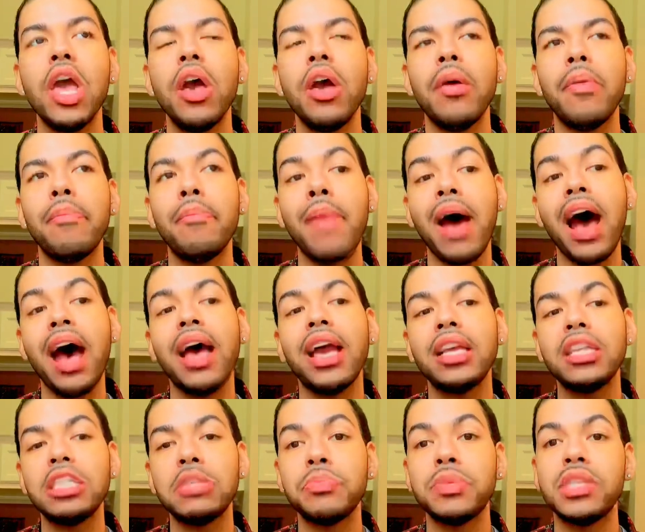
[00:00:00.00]

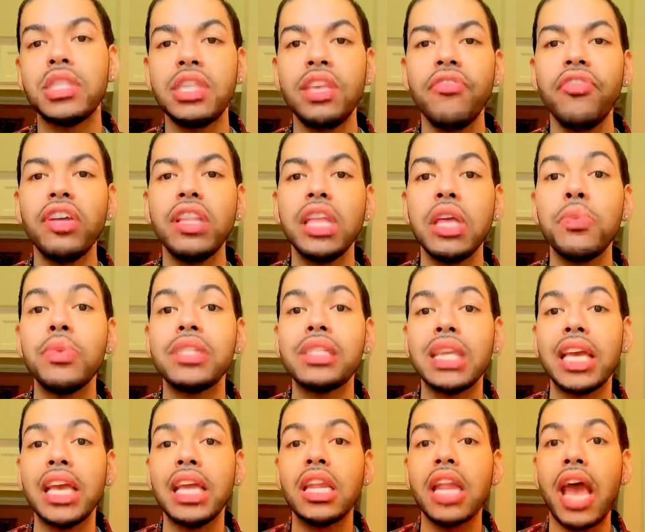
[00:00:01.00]
mine specifically was
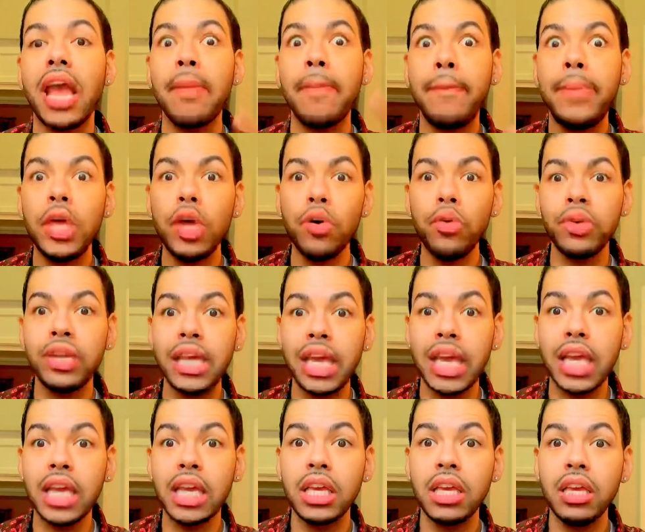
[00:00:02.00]
in a
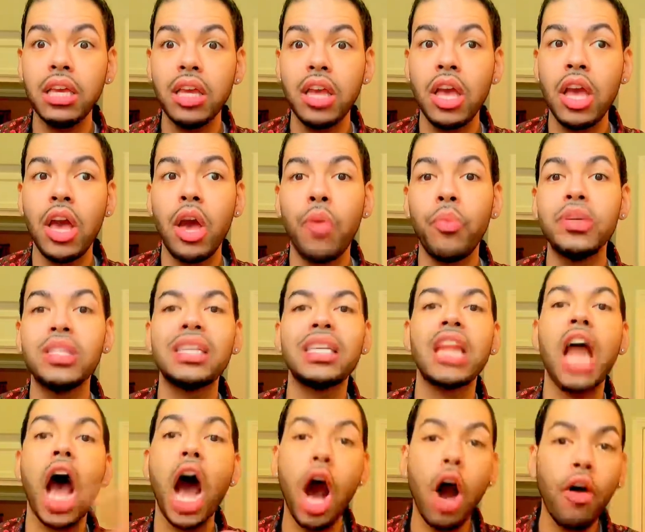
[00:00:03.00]
building, was
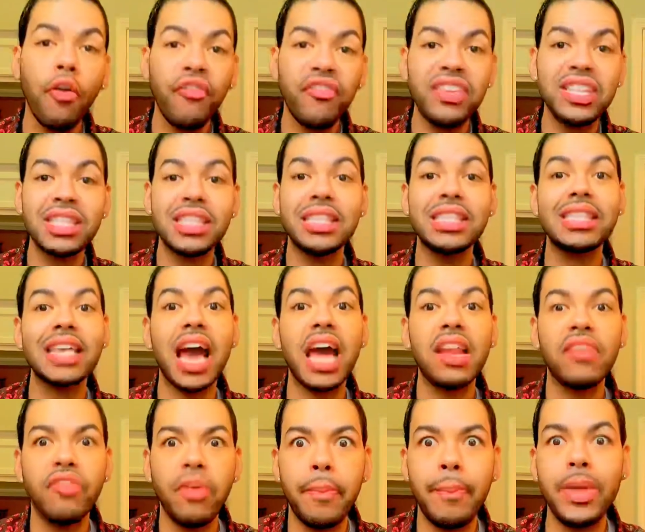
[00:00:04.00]
an office inside
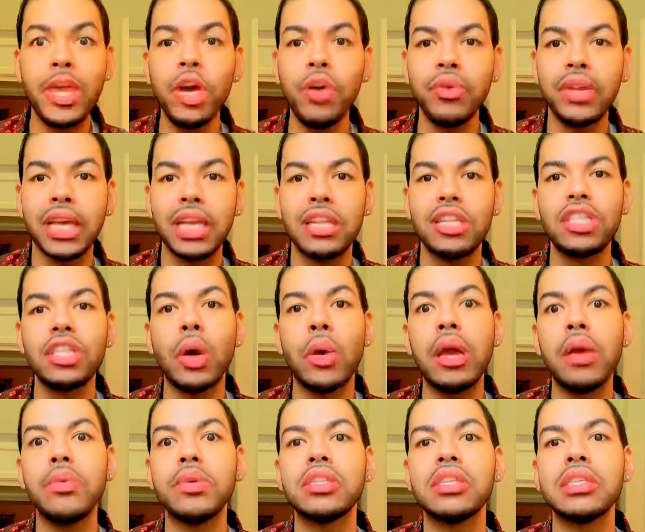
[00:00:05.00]
of a building. So
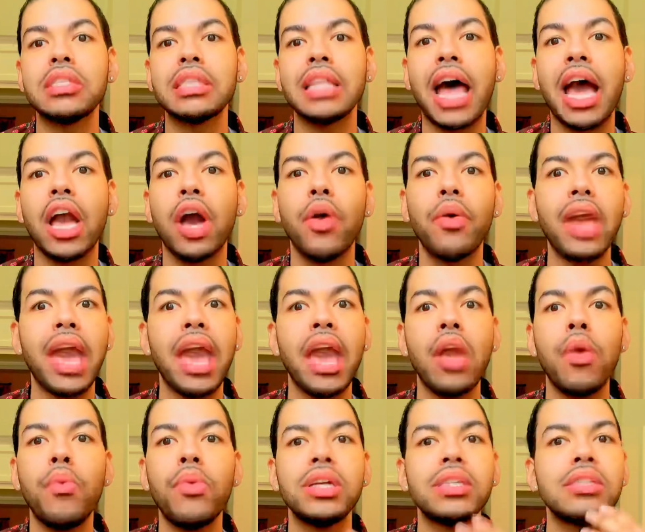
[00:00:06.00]
it was just okay,
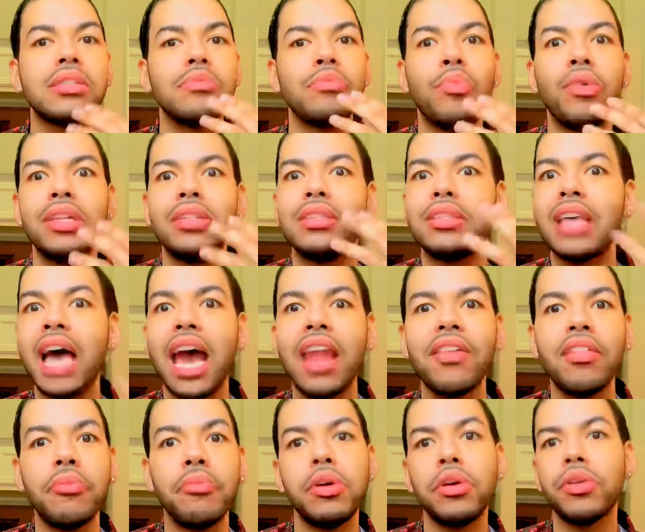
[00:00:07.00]
what side
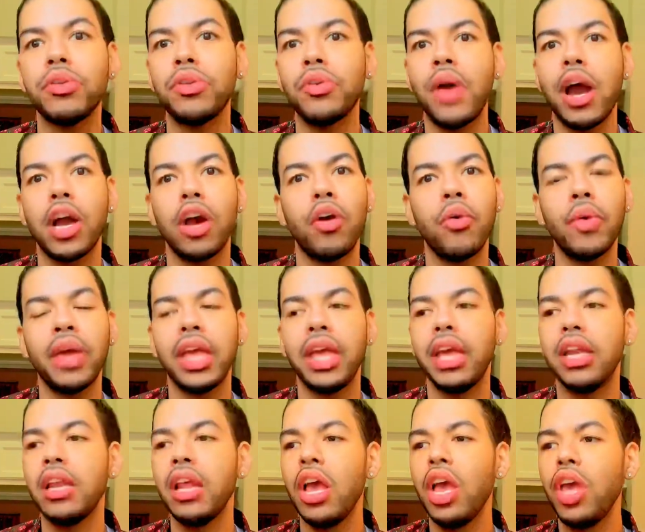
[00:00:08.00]
of the building do I go
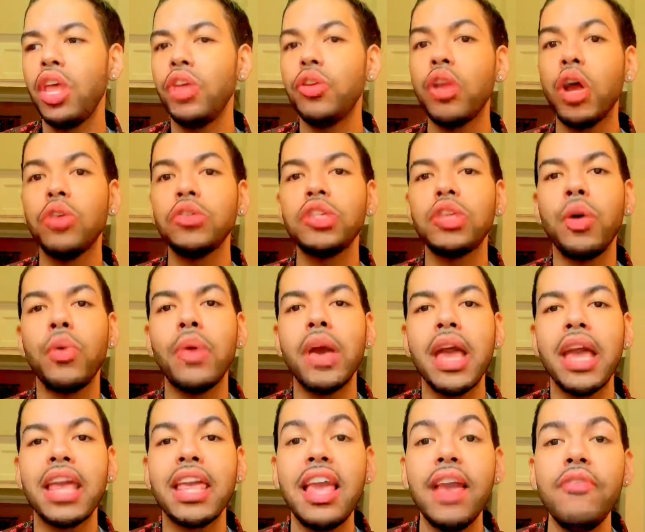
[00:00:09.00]
in? You know, so
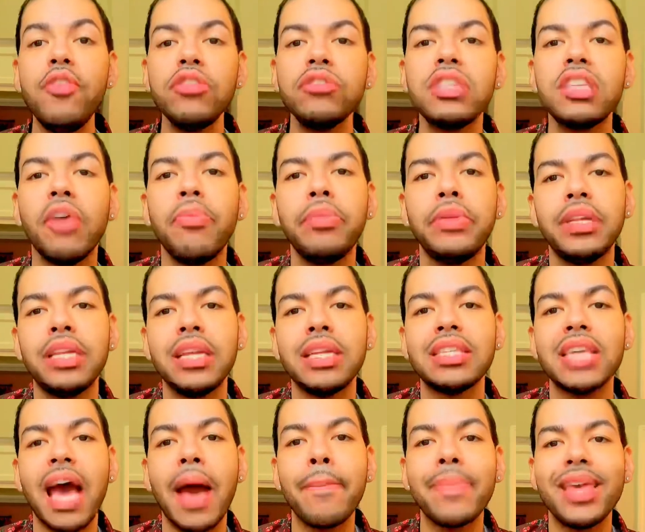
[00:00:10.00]
give yourself plenty of
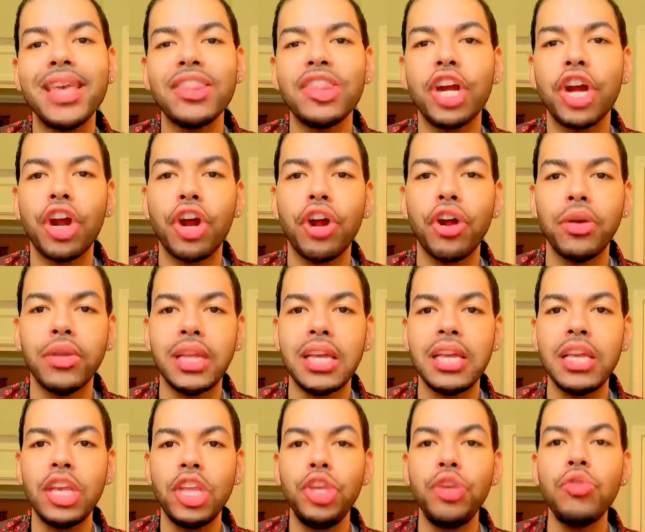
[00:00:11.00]
time. Get there
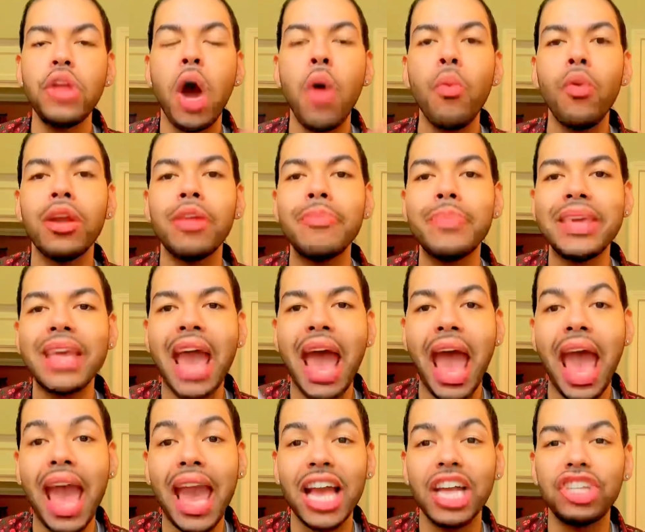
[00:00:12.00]
early. You don't want to be
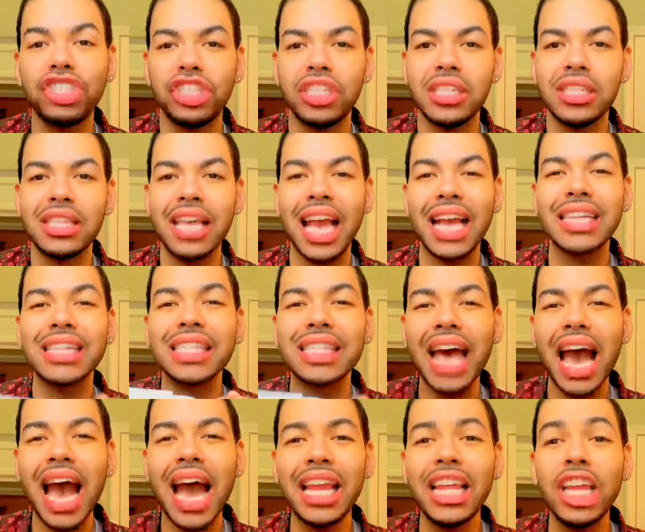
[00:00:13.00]
anxious.
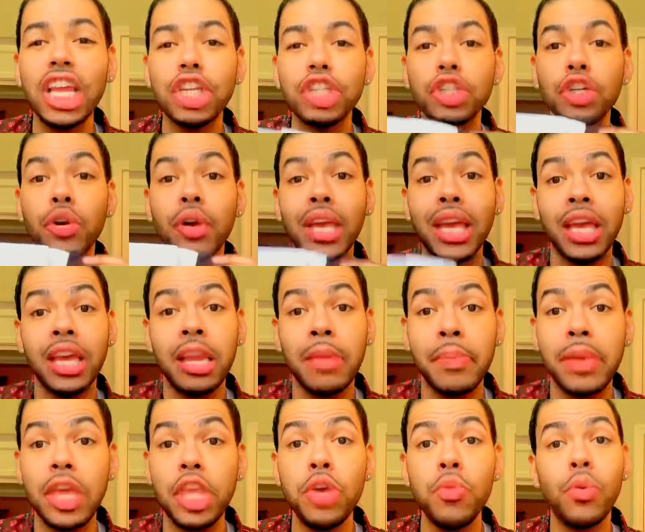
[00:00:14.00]
Anxiety is your
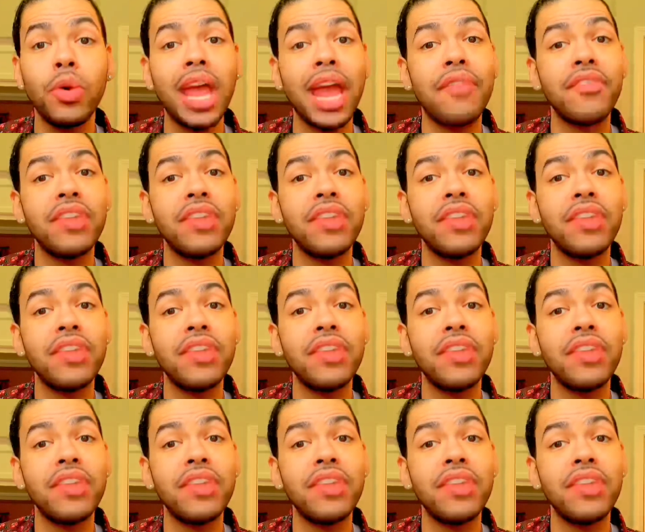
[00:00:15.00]
enemy. You want